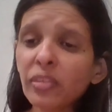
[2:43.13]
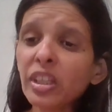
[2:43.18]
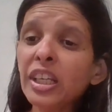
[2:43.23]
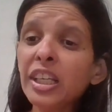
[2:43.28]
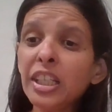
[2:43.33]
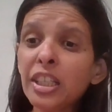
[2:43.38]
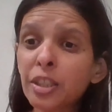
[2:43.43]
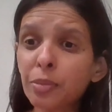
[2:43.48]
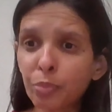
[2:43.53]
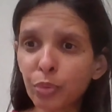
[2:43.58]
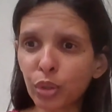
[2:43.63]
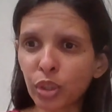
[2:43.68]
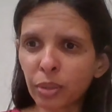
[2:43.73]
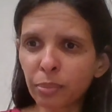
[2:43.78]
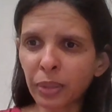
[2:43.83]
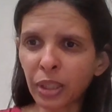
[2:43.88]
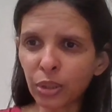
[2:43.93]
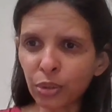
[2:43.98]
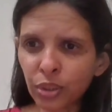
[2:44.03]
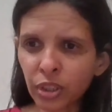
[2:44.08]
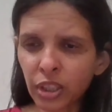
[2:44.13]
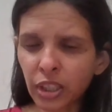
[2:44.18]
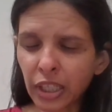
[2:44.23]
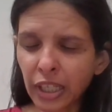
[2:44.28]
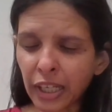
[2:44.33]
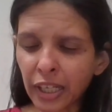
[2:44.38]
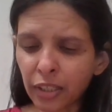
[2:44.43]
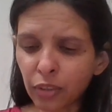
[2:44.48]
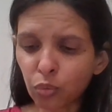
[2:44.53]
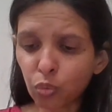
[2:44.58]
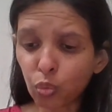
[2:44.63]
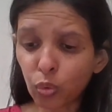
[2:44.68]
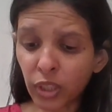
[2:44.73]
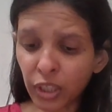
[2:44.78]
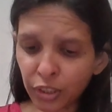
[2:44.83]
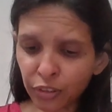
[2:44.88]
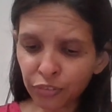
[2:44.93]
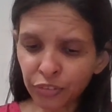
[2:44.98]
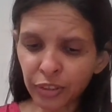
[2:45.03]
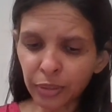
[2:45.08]
he spoke about. And
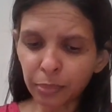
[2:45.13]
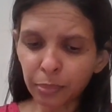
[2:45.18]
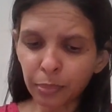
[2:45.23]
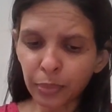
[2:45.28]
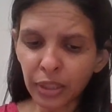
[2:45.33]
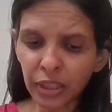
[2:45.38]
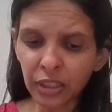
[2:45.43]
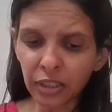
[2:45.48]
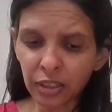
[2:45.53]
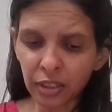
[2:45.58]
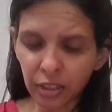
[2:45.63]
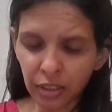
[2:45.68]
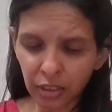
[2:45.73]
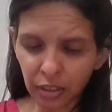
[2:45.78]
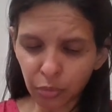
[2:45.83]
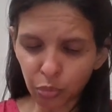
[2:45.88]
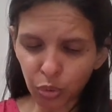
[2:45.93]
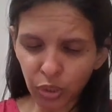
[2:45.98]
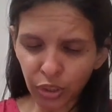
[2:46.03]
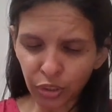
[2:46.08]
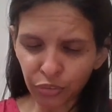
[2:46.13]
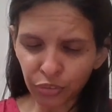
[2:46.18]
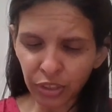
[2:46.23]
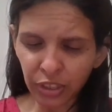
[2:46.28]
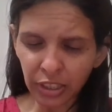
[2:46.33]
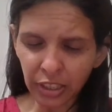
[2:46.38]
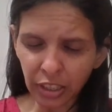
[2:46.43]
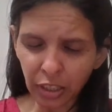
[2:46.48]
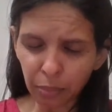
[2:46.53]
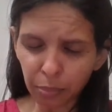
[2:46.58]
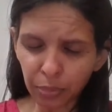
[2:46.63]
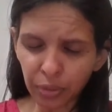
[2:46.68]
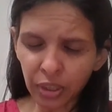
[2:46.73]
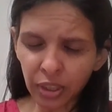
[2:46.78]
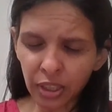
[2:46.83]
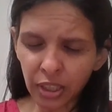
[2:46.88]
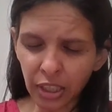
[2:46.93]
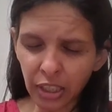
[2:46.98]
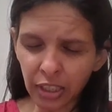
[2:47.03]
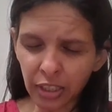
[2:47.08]
one of the
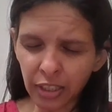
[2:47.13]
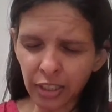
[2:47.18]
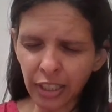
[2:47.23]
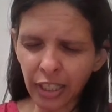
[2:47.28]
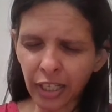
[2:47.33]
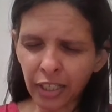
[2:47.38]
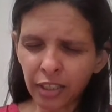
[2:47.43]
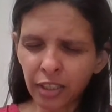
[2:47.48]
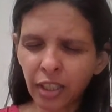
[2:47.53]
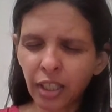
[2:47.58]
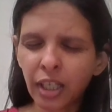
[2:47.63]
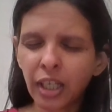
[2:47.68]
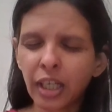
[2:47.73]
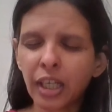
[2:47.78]
examples is that